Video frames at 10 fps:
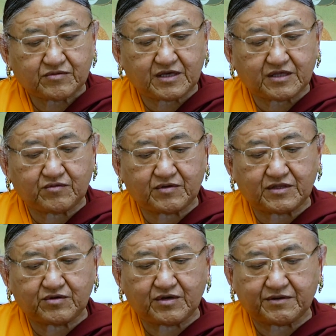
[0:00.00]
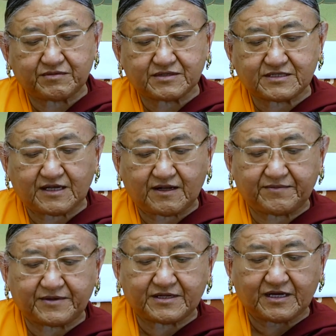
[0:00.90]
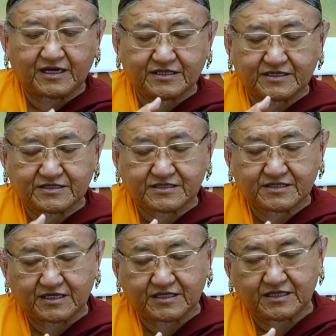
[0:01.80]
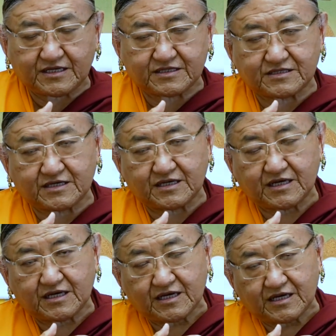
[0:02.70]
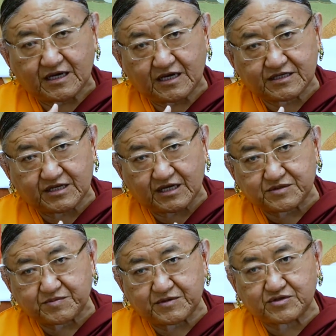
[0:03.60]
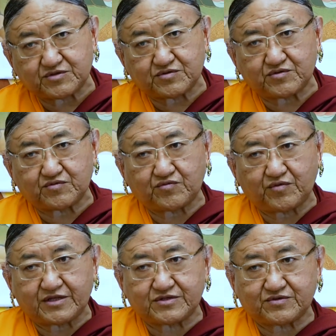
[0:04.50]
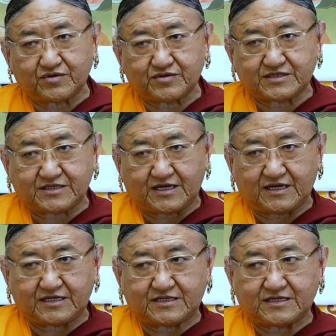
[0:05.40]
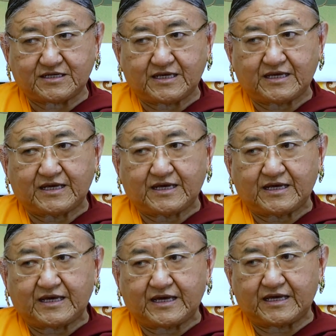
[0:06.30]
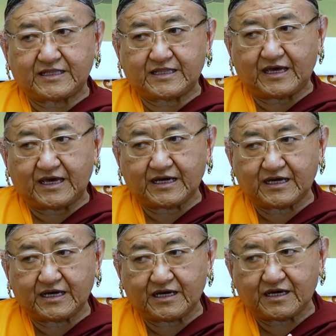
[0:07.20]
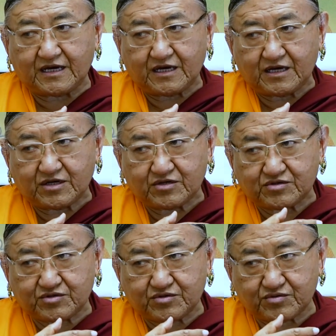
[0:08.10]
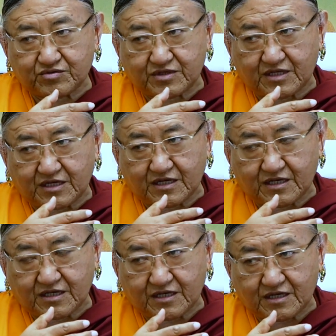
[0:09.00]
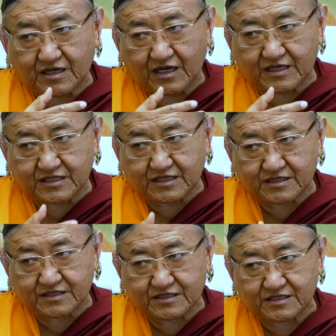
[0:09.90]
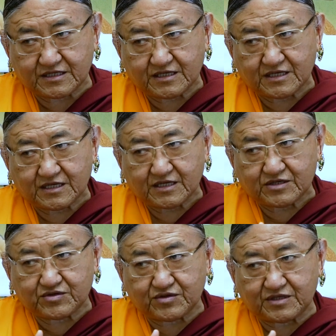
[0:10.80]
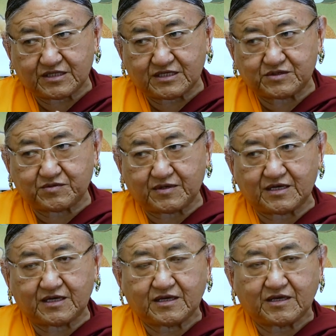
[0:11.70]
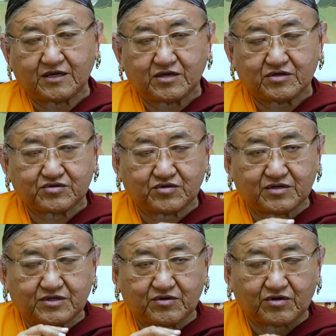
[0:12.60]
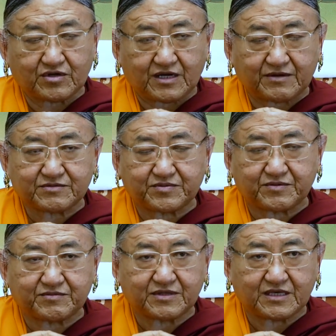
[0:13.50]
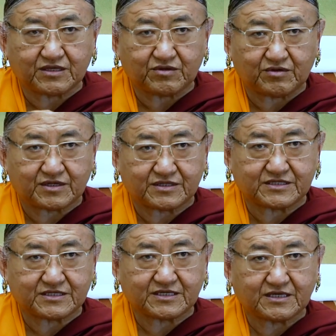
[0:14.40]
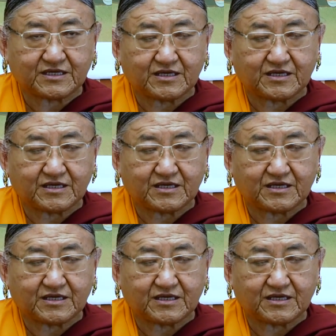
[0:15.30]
when you have the self and the others, then there's attachment to one's own side, and anger to the others. So in this way, so it all comes from the ignorance,